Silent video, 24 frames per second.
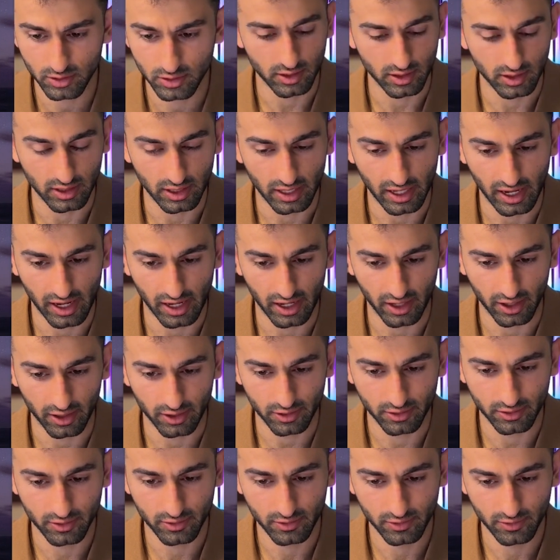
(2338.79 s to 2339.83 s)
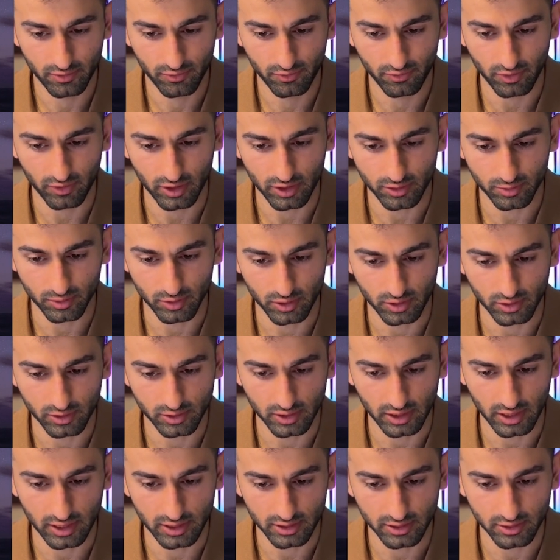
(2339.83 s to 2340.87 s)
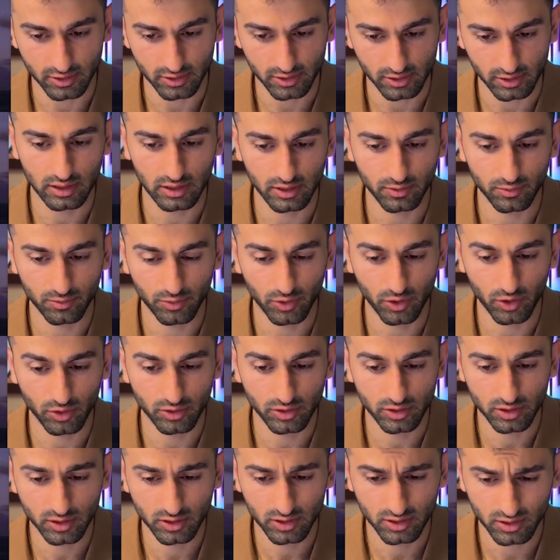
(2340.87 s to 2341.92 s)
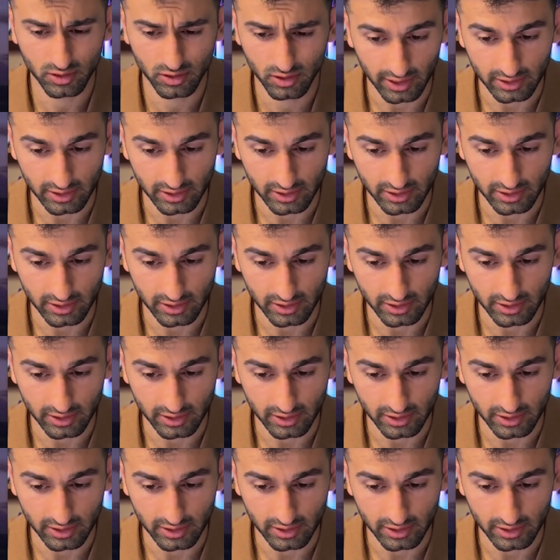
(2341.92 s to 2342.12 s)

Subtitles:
and then add Facebook/LinkedIn post.